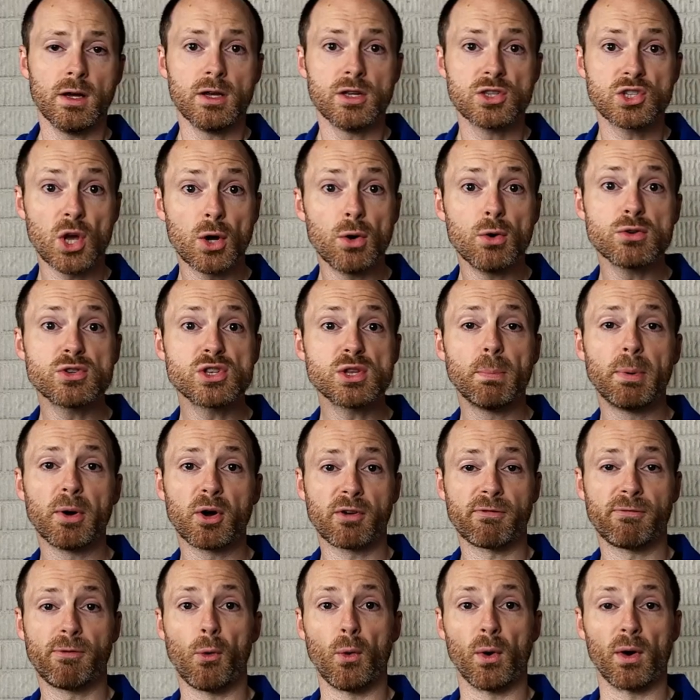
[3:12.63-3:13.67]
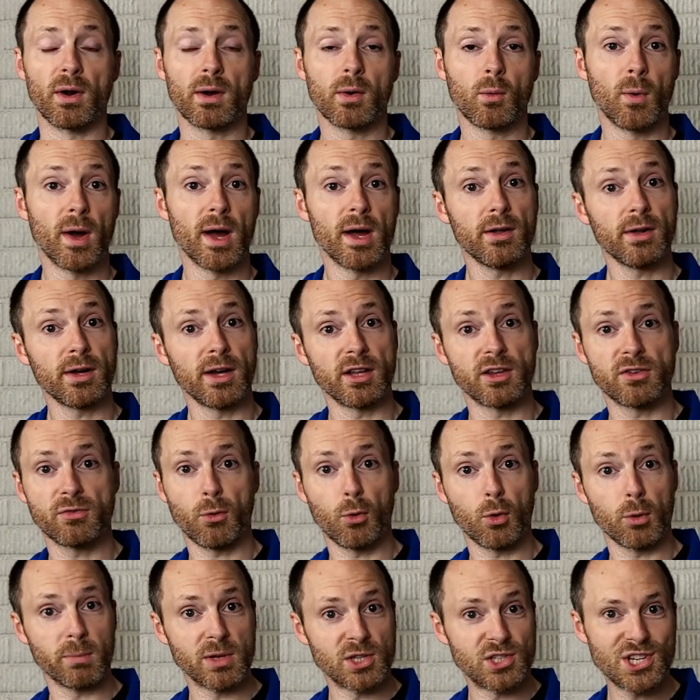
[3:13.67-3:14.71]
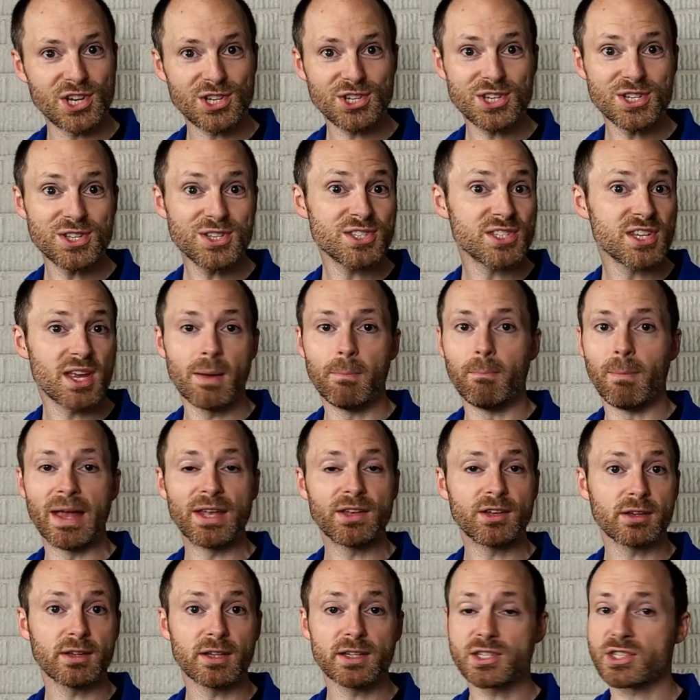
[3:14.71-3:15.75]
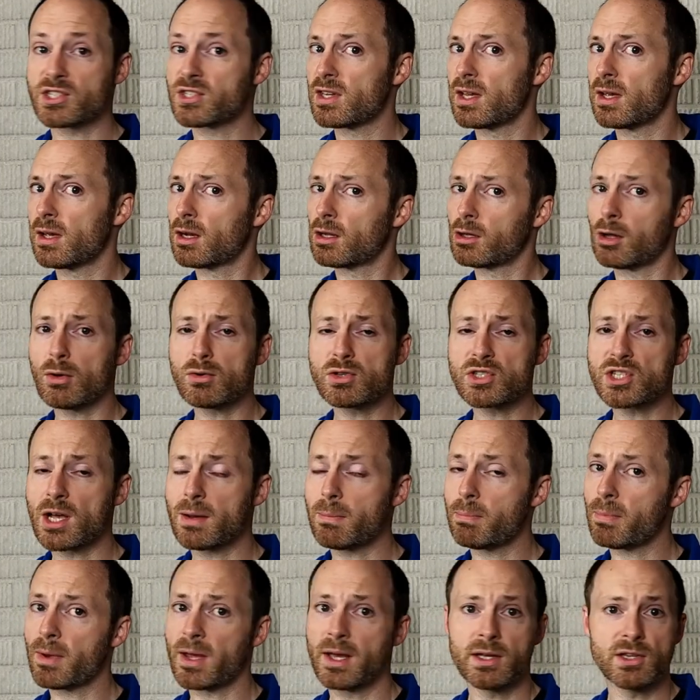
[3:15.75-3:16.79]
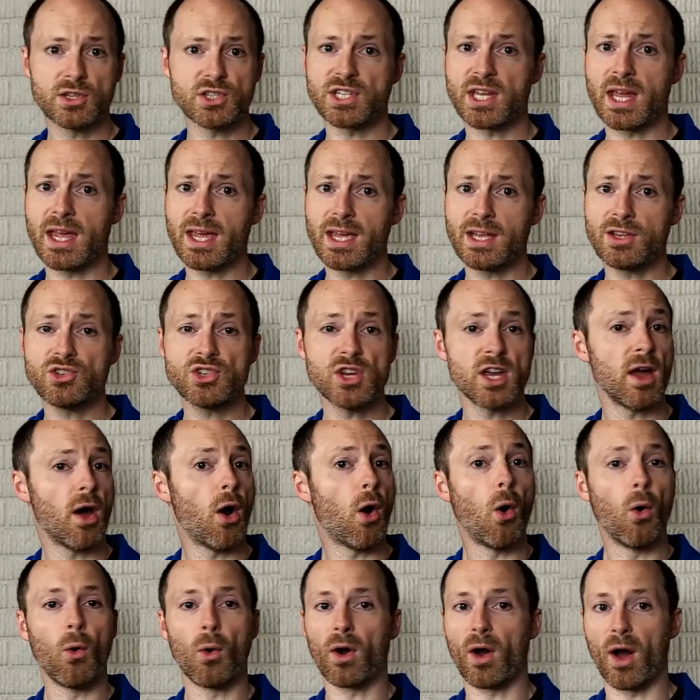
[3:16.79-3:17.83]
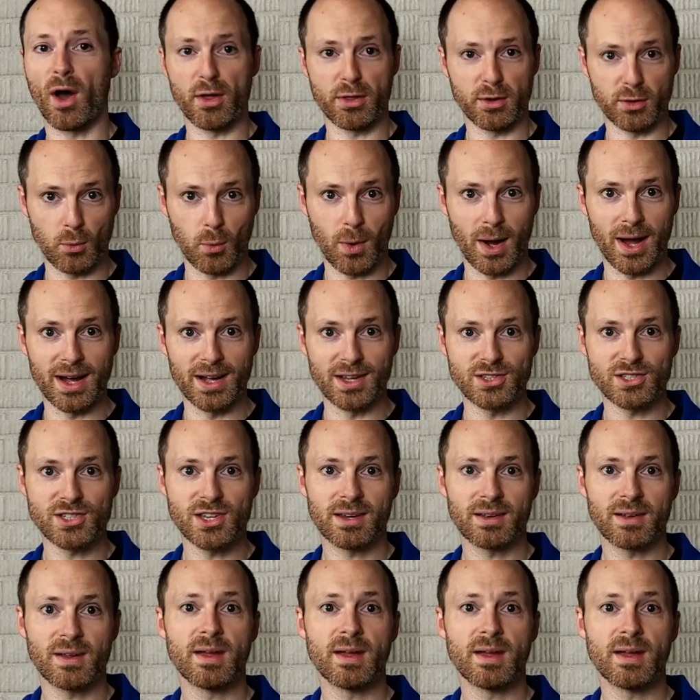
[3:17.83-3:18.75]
So who's the book for? Well, it's for magicians, mentalists, close-up, stage, or otherwise.